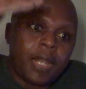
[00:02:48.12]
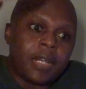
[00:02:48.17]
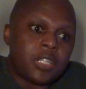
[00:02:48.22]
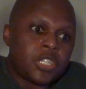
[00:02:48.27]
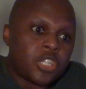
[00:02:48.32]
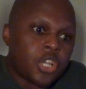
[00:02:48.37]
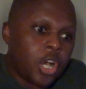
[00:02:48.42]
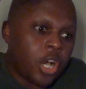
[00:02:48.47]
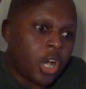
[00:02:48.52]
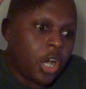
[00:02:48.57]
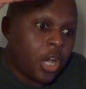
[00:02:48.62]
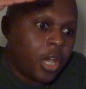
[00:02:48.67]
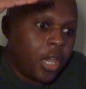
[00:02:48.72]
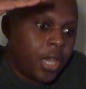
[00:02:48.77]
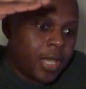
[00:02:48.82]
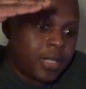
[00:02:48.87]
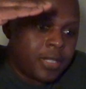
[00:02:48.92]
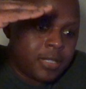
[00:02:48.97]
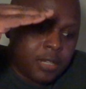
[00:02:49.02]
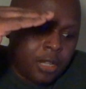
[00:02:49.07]

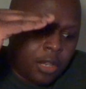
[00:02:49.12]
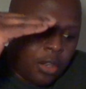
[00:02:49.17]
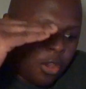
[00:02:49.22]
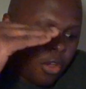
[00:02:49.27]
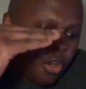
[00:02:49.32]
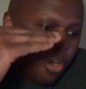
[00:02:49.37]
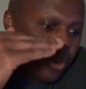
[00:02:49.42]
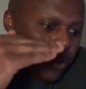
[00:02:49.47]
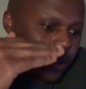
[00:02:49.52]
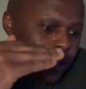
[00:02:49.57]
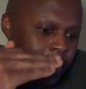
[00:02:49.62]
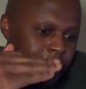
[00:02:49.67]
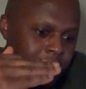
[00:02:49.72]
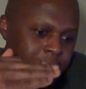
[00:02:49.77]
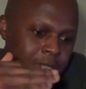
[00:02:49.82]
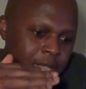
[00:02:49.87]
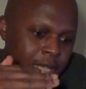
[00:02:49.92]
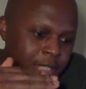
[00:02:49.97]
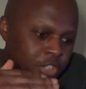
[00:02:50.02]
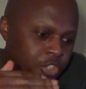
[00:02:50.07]
it's a long
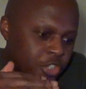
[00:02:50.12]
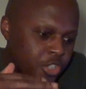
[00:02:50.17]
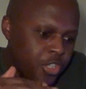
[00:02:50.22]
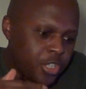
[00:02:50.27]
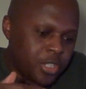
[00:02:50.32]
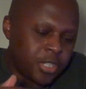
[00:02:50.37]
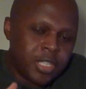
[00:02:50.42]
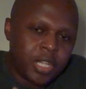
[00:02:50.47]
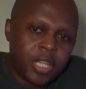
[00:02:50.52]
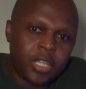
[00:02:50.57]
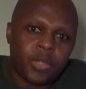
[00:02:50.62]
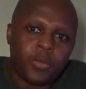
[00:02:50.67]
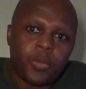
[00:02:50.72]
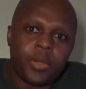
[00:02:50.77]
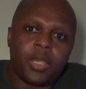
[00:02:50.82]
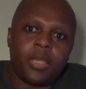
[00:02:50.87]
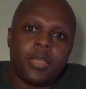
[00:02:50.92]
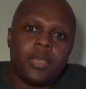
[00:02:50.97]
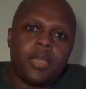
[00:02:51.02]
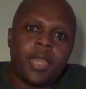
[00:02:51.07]
list that's just
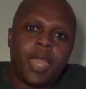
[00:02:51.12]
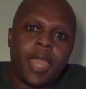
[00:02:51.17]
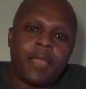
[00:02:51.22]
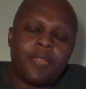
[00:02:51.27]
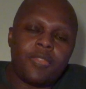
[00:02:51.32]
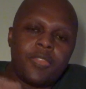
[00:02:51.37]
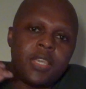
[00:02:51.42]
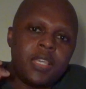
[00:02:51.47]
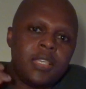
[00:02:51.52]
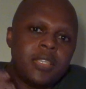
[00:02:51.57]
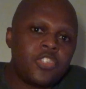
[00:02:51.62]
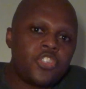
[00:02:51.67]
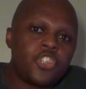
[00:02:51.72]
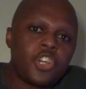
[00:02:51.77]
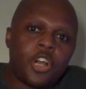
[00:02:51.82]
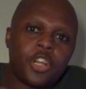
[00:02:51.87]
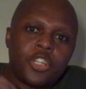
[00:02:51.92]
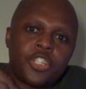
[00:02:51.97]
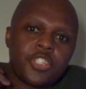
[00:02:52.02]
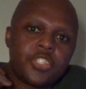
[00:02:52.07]
continuing. And these
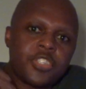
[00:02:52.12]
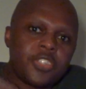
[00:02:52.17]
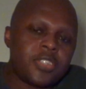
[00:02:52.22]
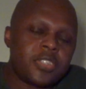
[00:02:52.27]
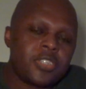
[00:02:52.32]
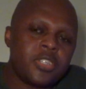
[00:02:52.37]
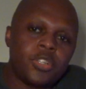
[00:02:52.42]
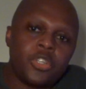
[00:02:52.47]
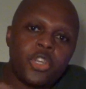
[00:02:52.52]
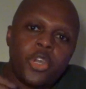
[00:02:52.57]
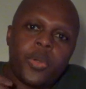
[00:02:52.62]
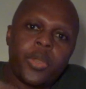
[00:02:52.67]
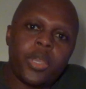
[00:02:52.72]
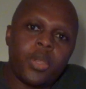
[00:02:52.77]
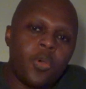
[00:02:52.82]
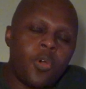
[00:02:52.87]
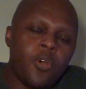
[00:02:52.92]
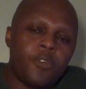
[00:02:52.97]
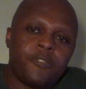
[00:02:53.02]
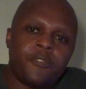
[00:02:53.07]
charges are still going
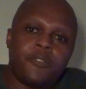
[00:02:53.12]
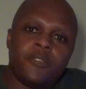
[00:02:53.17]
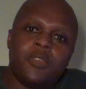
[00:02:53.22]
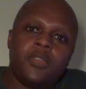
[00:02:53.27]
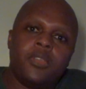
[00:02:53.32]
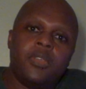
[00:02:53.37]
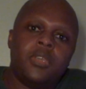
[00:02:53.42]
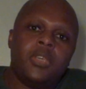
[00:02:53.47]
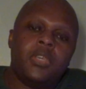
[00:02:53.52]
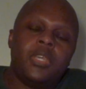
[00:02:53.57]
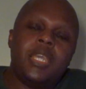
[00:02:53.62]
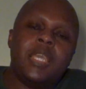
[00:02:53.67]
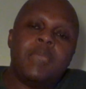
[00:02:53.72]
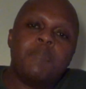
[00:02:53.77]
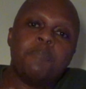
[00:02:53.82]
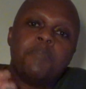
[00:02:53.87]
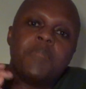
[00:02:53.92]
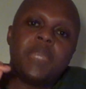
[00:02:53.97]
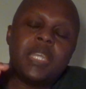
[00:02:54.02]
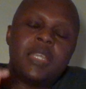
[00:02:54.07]
off
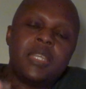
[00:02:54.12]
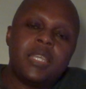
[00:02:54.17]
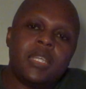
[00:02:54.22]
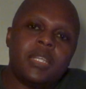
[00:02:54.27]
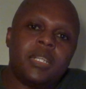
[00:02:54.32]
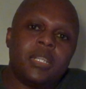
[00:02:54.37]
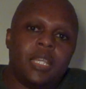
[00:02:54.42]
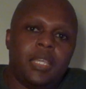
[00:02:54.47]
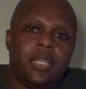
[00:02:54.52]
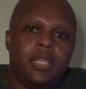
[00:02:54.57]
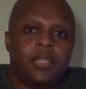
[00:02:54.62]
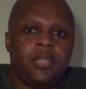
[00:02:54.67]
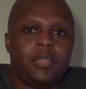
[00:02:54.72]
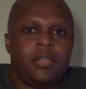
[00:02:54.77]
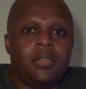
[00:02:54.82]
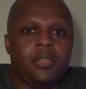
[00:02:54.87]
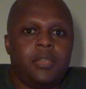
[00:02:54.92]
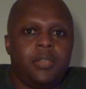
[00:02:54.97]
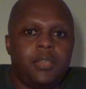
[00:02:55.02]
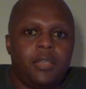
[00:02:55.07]
immediately.
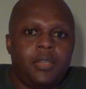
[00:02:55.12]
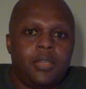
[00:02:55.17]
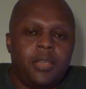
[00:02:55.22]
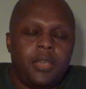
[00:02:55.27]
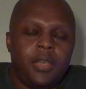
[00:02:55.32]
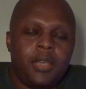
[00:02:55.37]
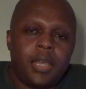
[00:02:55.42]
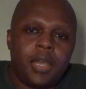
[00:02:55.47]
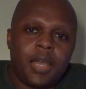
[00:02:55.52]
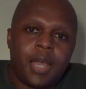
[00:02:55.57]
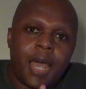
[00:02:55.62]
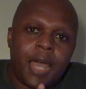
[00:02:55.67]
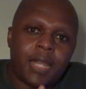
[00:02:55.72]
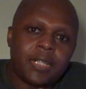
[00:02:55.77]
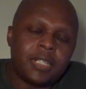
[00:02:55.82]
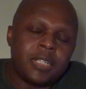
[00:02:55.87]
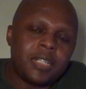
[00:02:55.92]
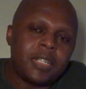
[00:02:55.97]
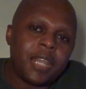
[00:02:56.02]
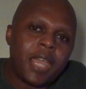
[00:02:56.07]
I
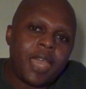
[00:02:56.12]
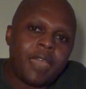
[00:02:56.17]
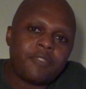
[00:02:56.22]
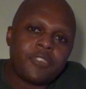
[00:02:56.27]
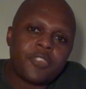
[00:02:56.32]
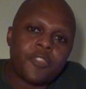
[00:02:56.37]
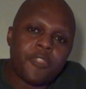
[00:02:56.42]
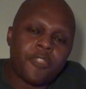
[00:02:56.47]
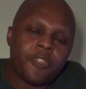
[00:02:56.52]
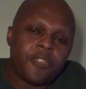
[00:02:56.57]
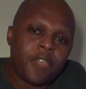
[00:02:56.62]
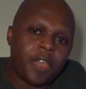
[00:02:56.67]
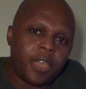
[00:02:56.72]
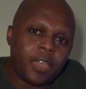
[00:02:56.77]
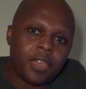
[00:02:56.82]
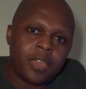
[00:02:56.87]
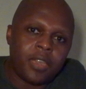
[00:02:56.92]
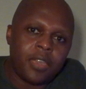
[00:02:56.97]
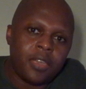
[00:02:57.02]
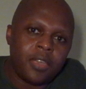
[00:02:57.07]
didn't have to
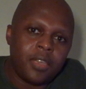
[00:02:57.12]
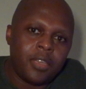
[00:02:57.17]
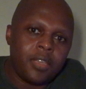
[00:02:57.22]
think